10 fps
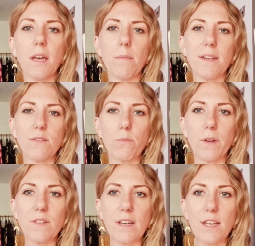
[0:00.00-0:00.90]
but it's
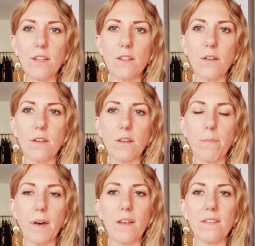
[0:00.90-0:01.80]
almost like the
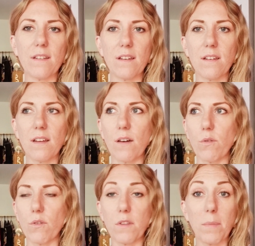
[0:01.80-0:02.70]
person
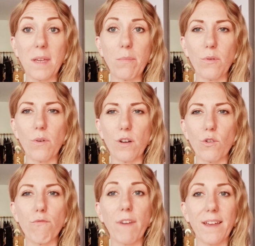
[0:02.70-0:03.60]
or the people are
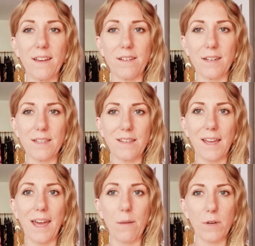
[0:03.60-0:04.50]
not recognizing
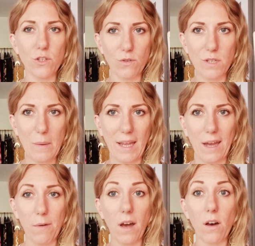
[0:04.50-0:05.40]
how much you're doing,
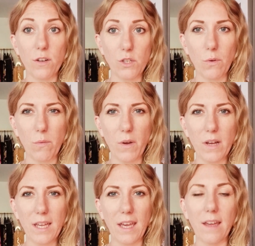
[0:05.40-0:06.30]
how hard you are
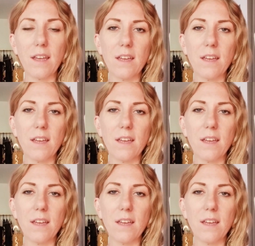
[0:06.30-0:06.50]
working.